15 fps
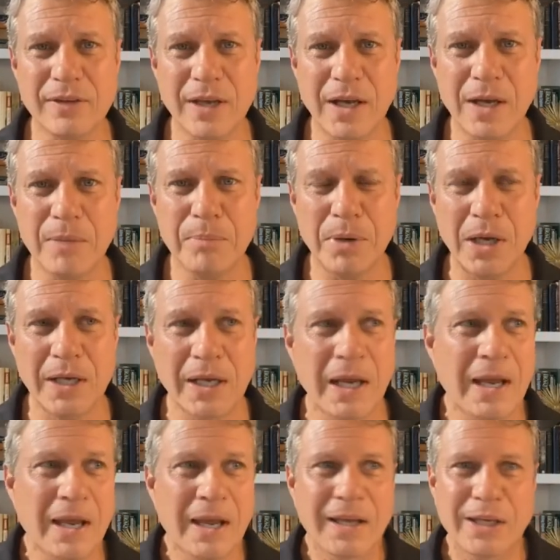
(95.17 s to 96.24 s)
uh, but
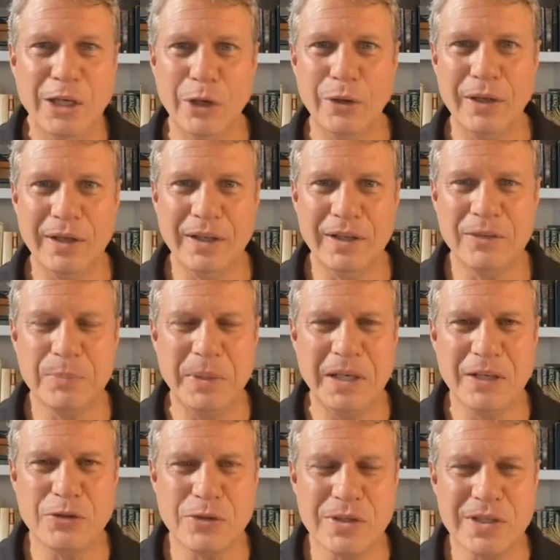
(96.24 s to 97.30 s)
you know it, it's been
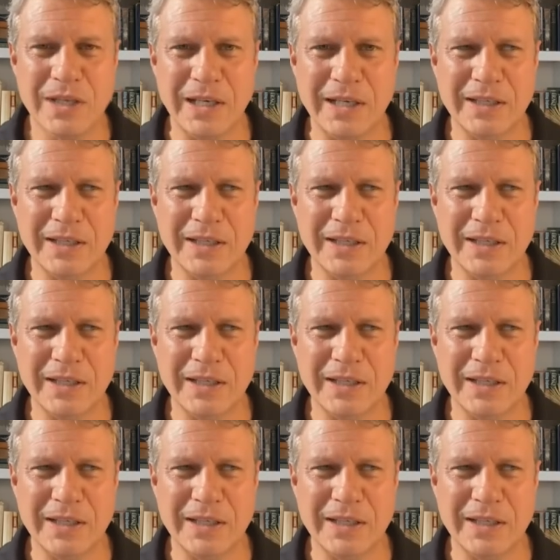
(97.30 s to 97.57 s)
interesting.